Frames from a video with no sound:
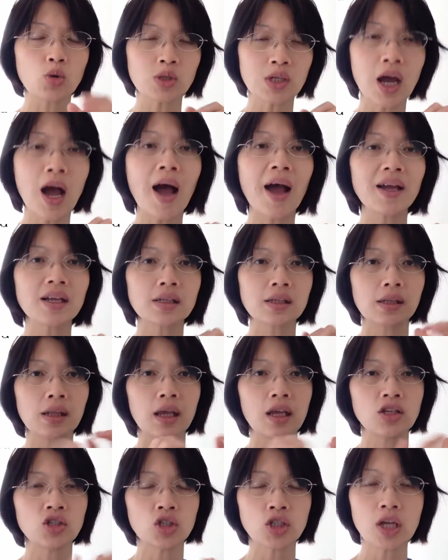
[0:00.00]

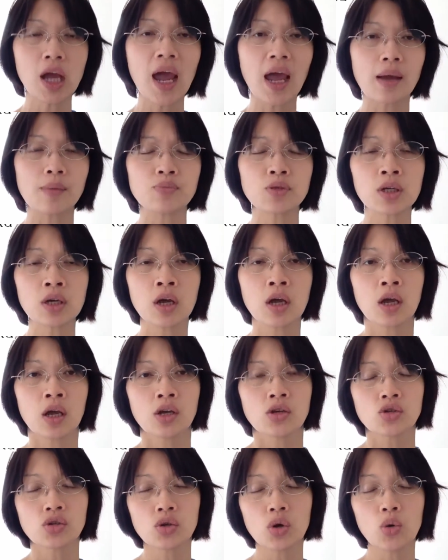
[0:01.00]
tightly shaped.
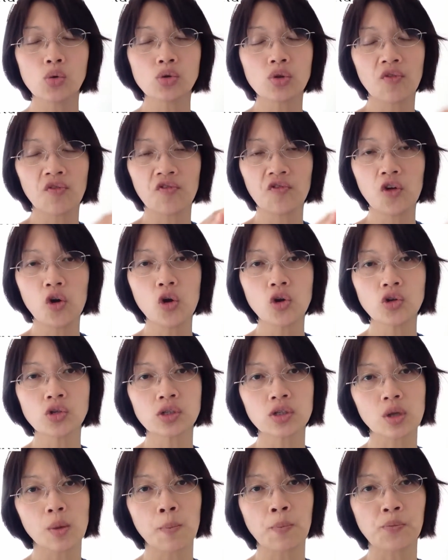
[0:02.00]
So the
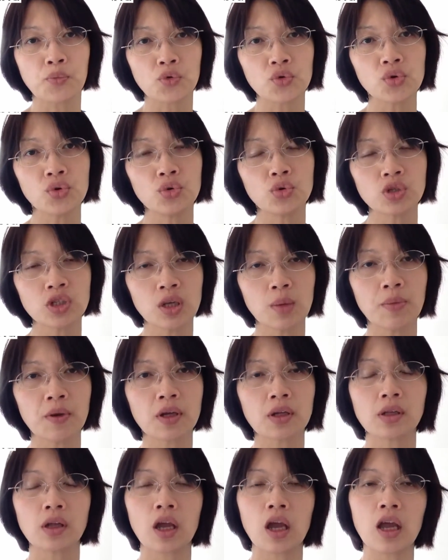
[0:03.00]
first brew,
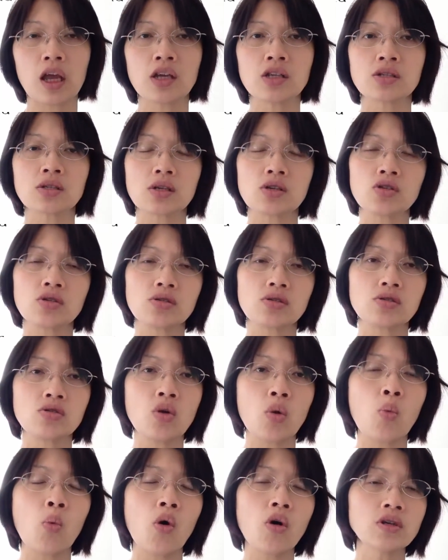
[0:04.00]
typically, it's
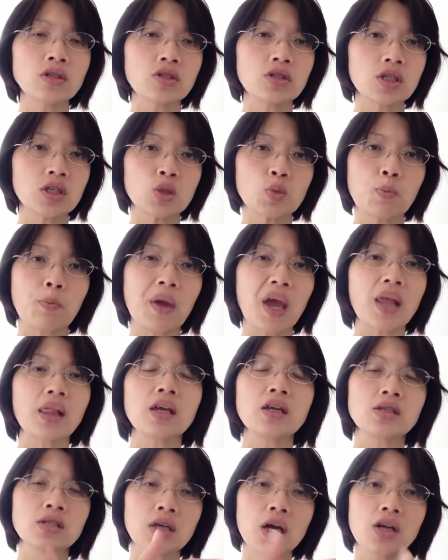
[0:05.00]
your water just
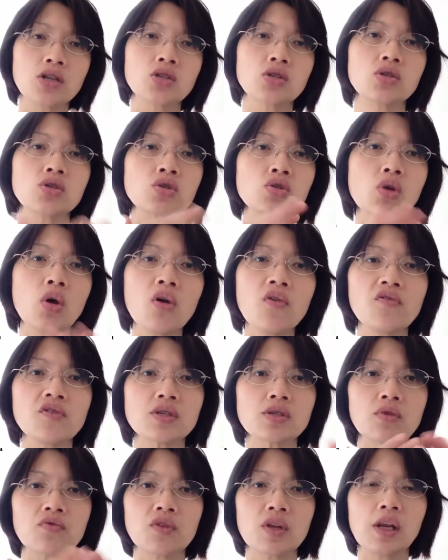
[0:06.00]
barely touched the
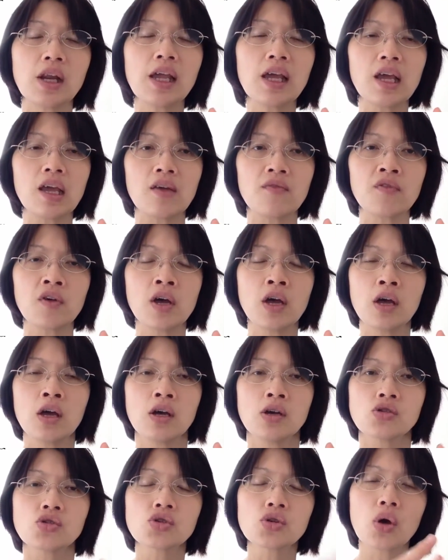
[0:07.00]
surface of the leaf.
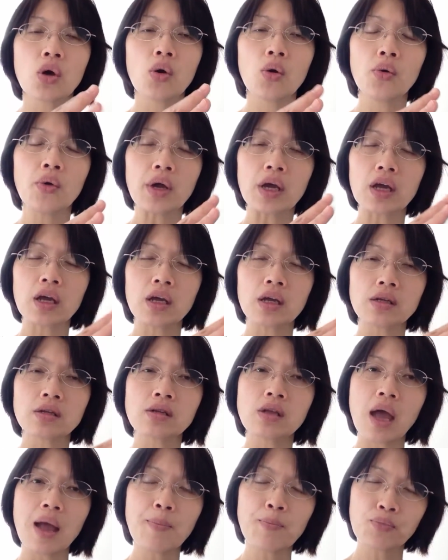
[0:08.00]
So
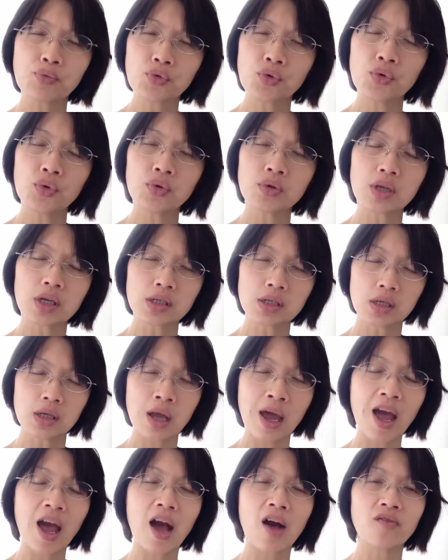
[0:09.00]
that brew doesn't
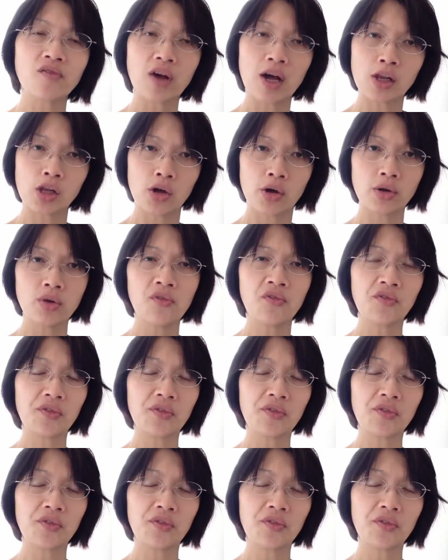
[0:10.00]
have a lot of